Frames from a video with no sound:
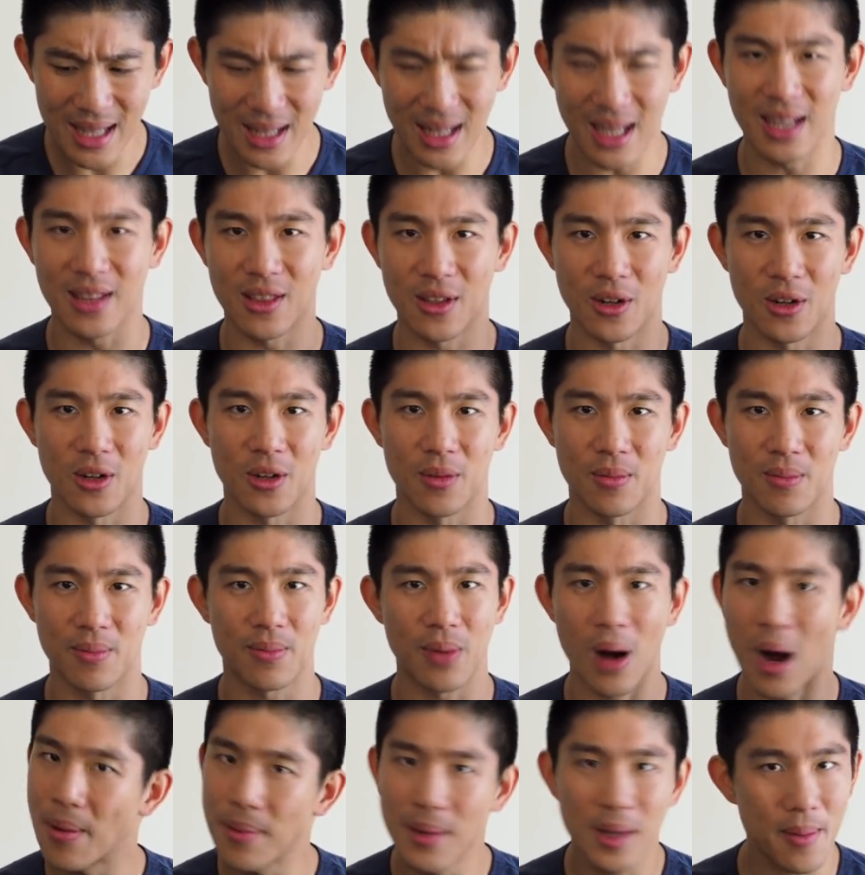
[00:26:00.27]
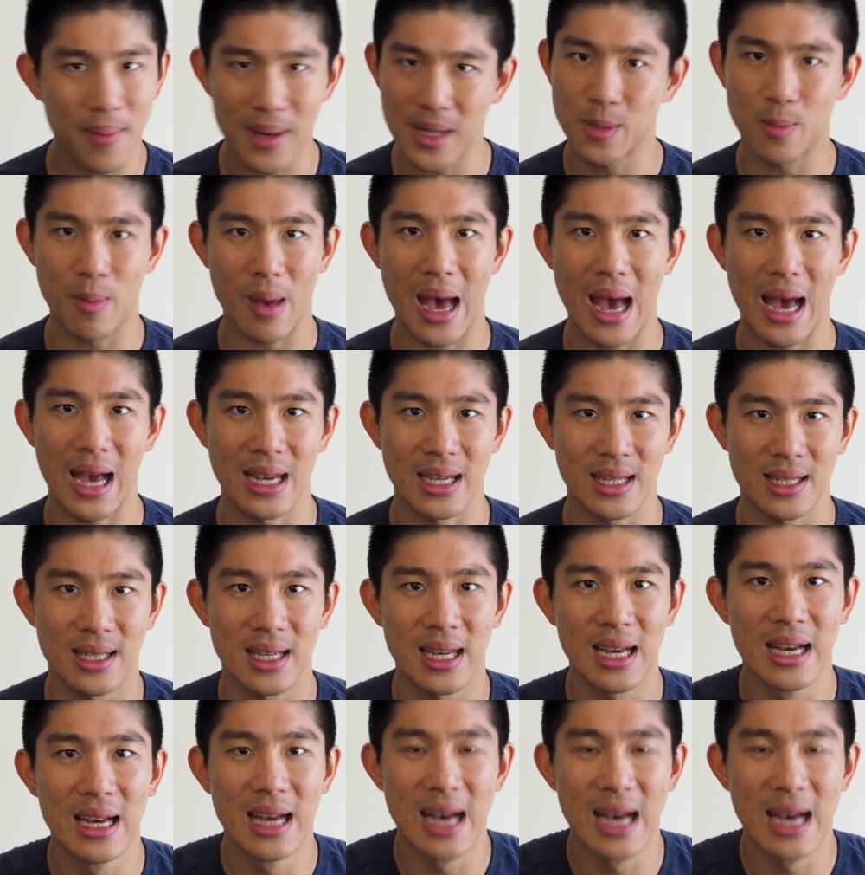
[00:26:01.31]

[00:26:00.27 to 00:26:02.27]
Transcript: Like, they're probably the best bags